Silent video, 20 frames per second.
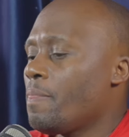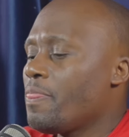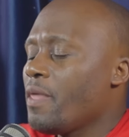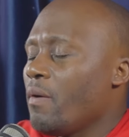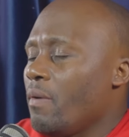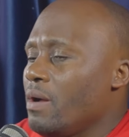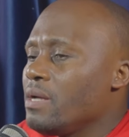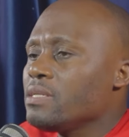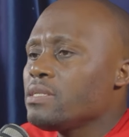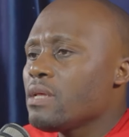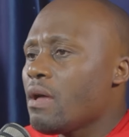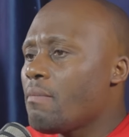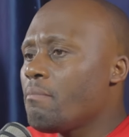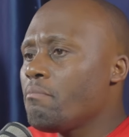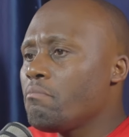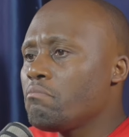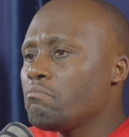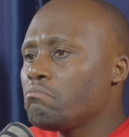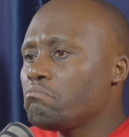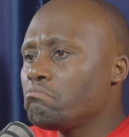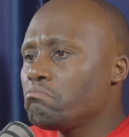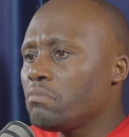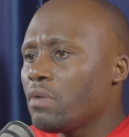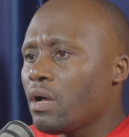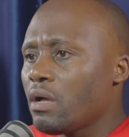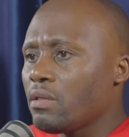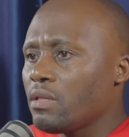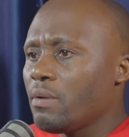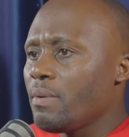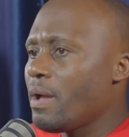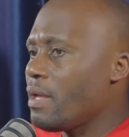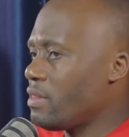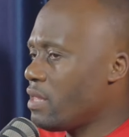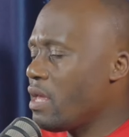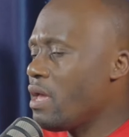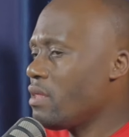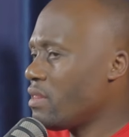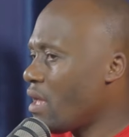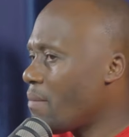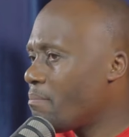they
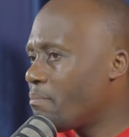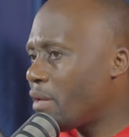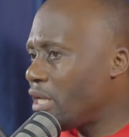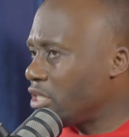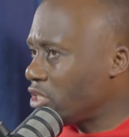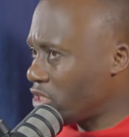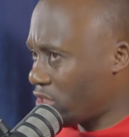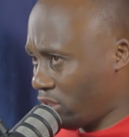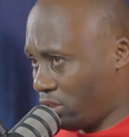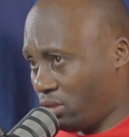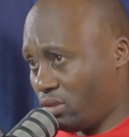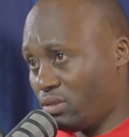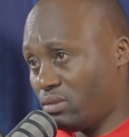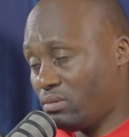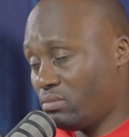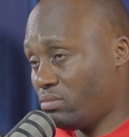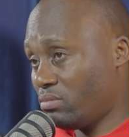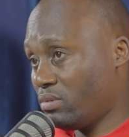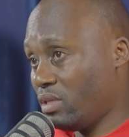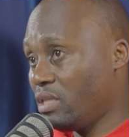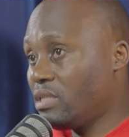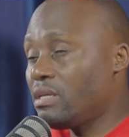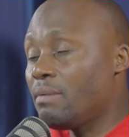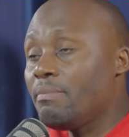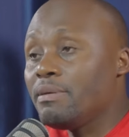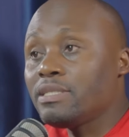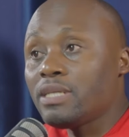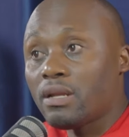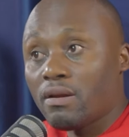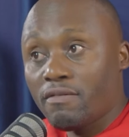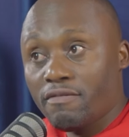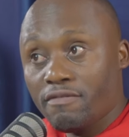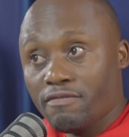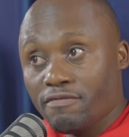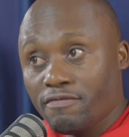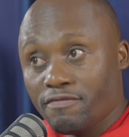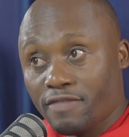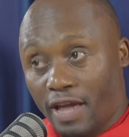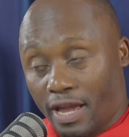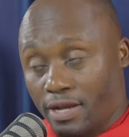had ambitions. It's a matter of
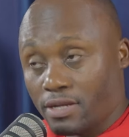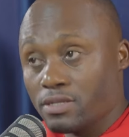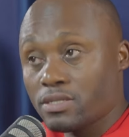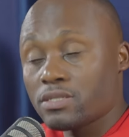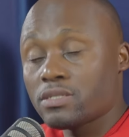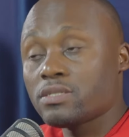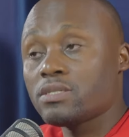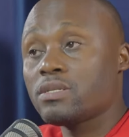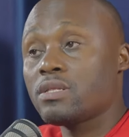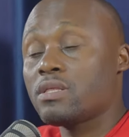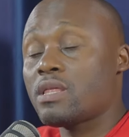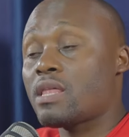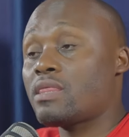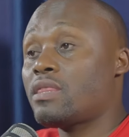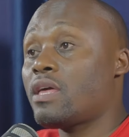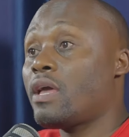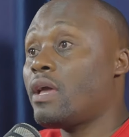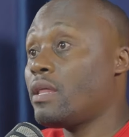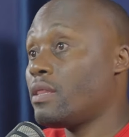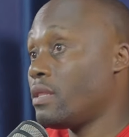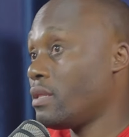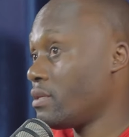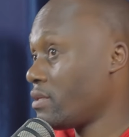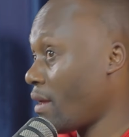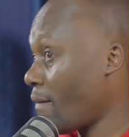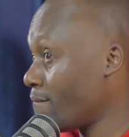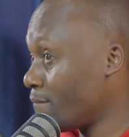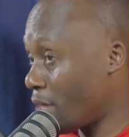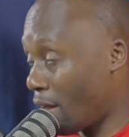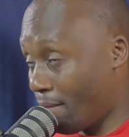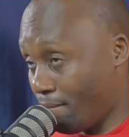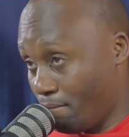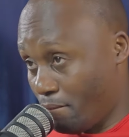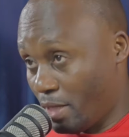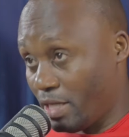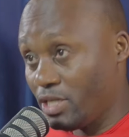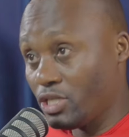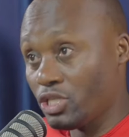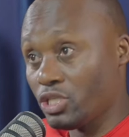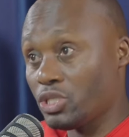fact that they had some
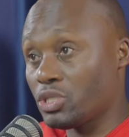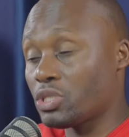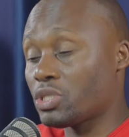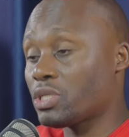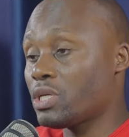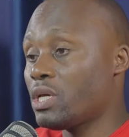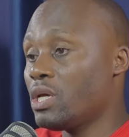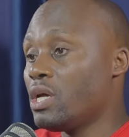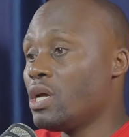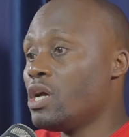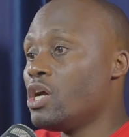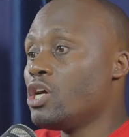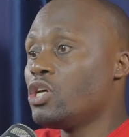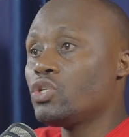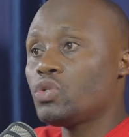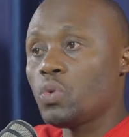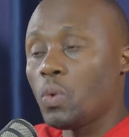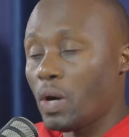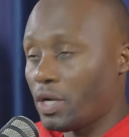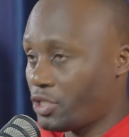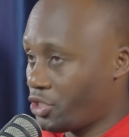ambitions to